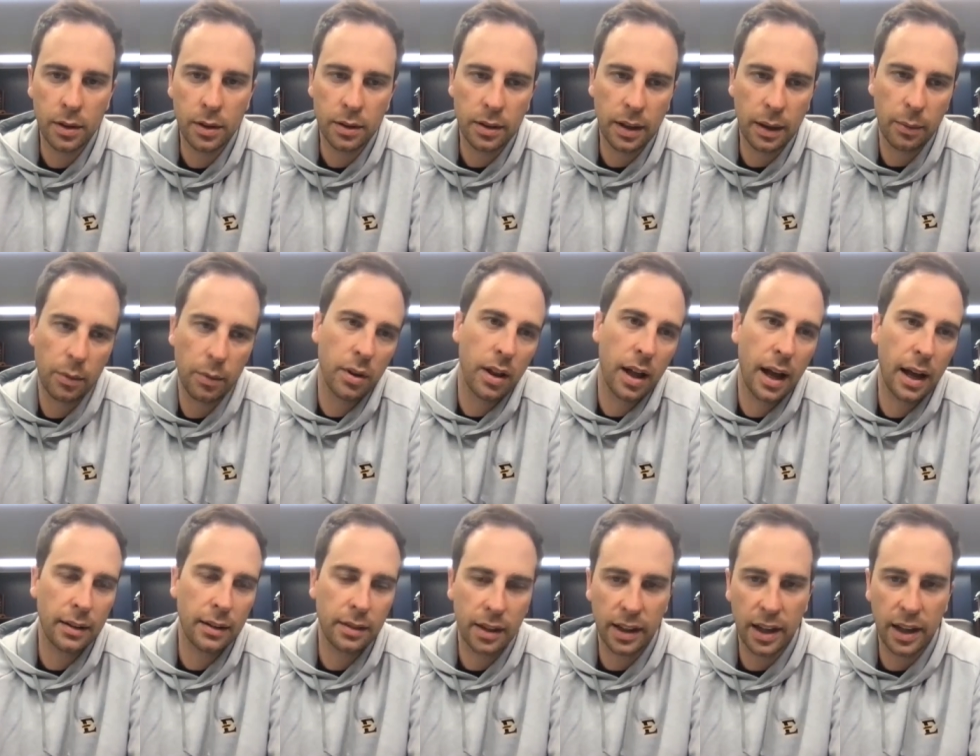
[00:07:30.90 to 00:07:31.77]
same
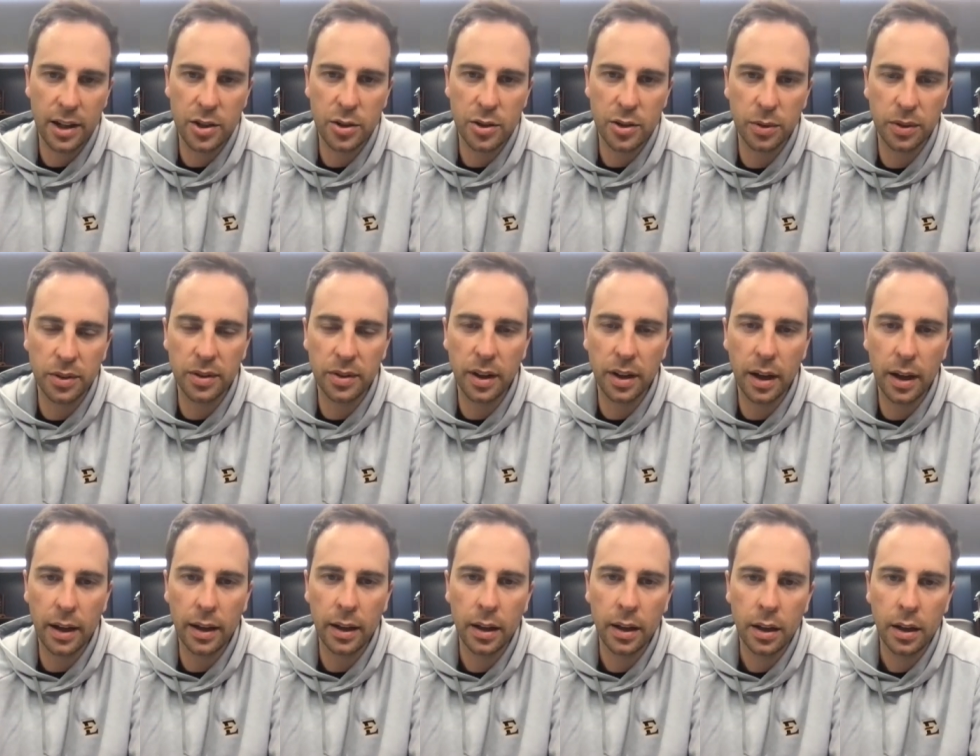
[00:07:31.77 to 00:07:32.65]
class, I guess you would
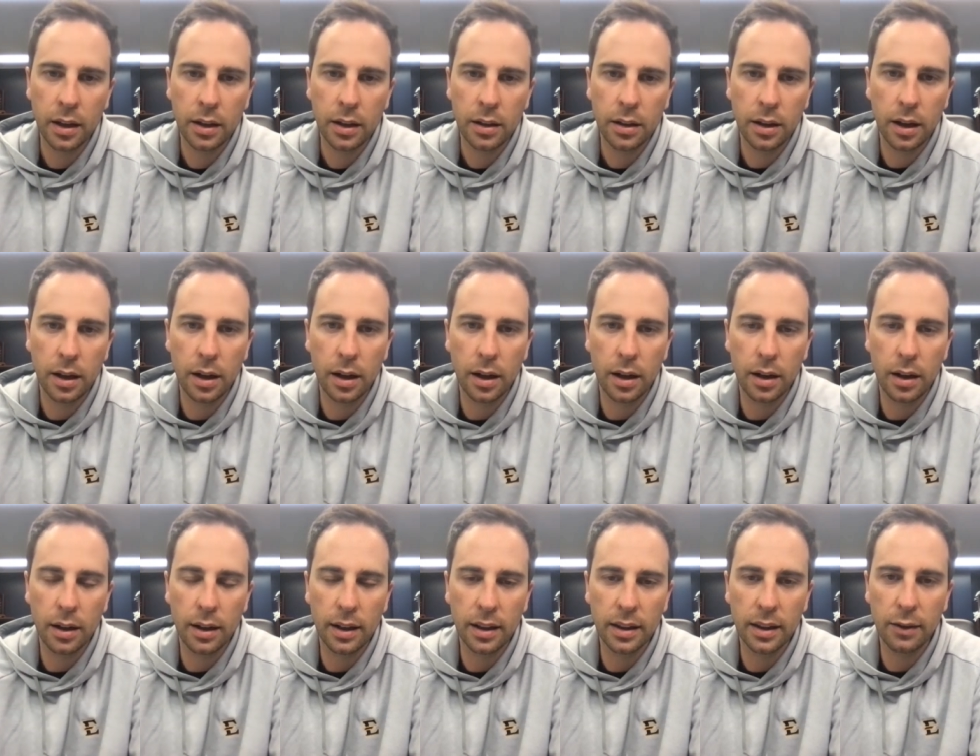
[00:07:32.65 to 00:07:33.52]
say.
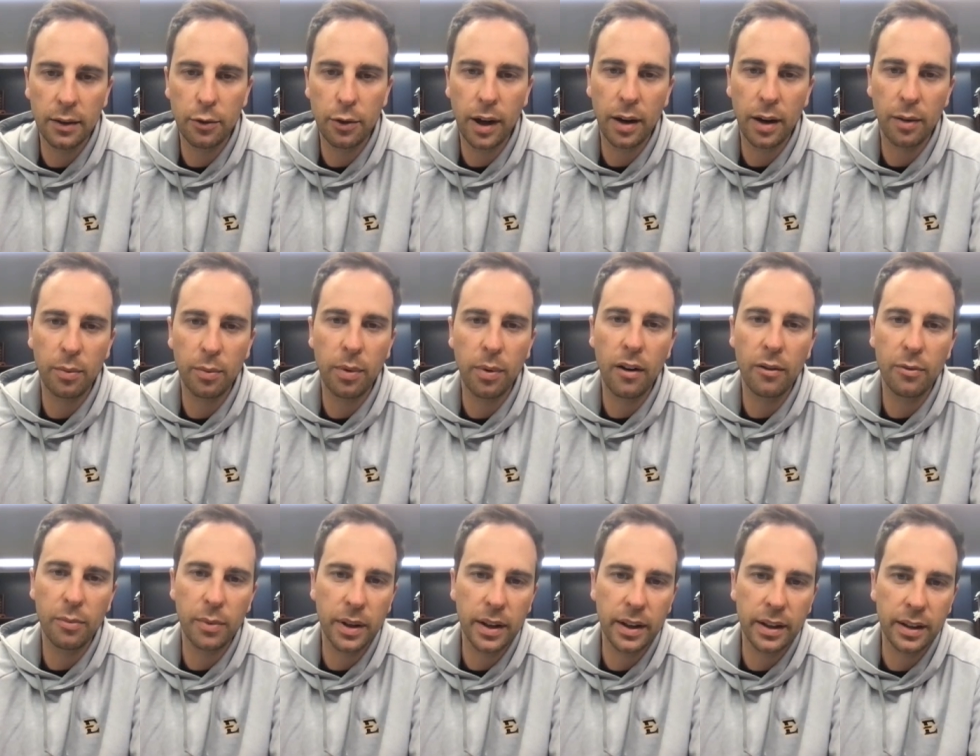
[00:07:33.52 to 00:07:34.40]
Uh, he lived right
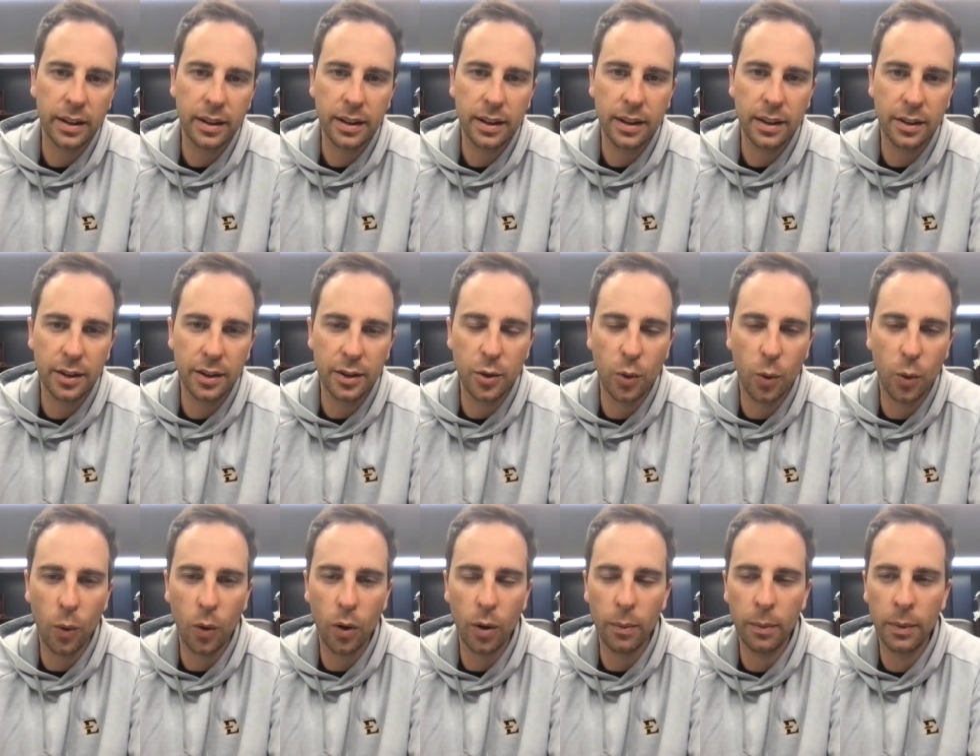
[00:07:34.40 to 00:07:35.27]
above me in the
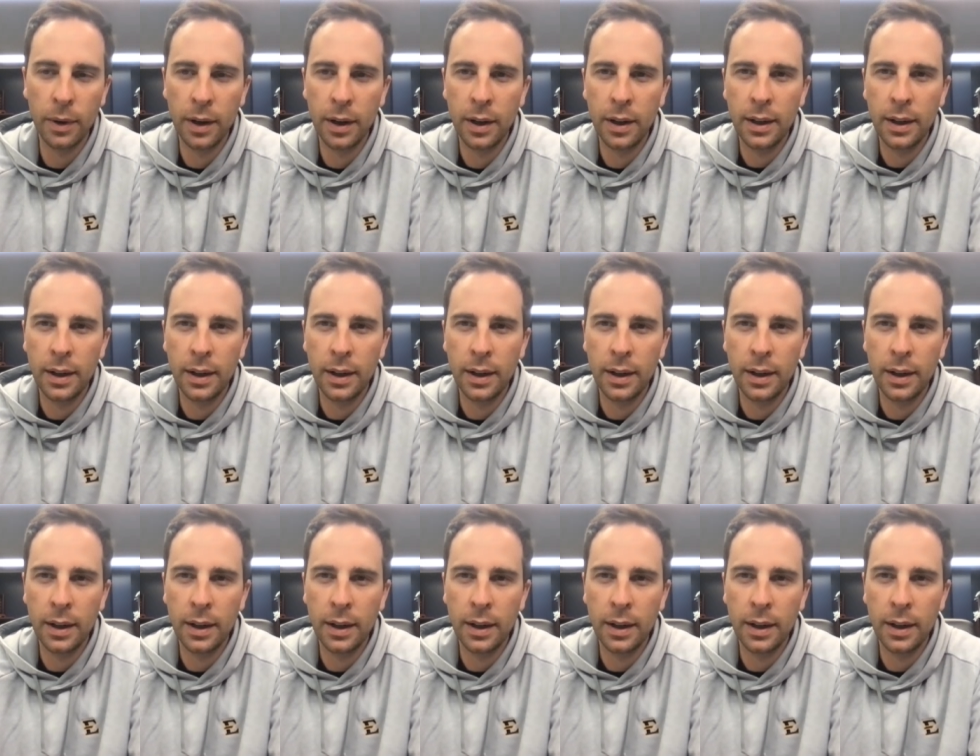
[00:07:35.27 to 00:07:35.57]
dorm.